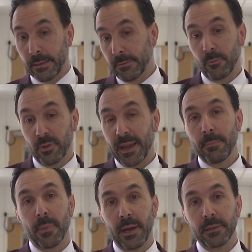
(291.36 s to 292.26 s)
And with
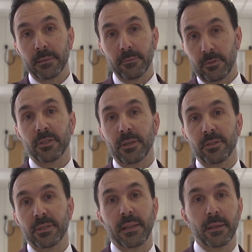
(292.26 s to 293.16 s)
that in mind, just
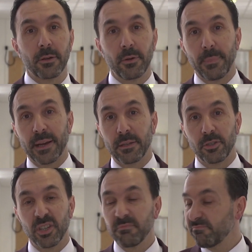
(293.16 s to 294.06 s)
understand that going back to
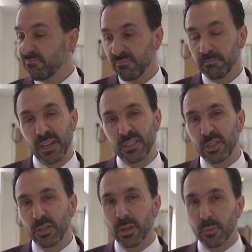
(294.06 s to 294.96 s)
the gym, about
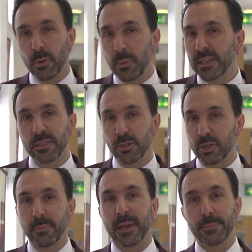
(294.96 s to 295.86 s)
2 to 3 weeks, you
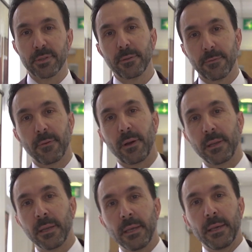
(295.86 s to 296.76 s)
should be absolutely
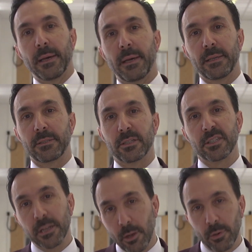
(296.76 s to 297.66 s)
fine to
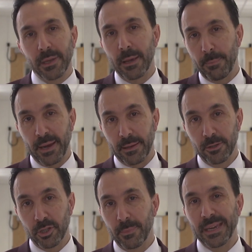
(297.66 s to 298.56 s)
slowly get back in
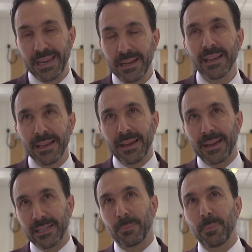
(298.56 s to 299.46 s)
the gym. Again,
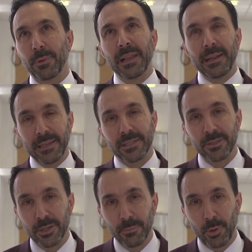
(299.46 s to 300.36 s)
I tell people,
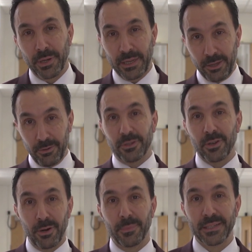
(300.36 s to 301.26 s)
listen to your body, use
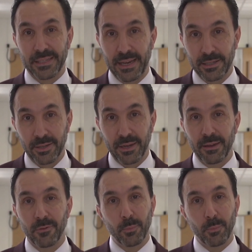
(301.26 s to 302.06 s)
common sense, okay? If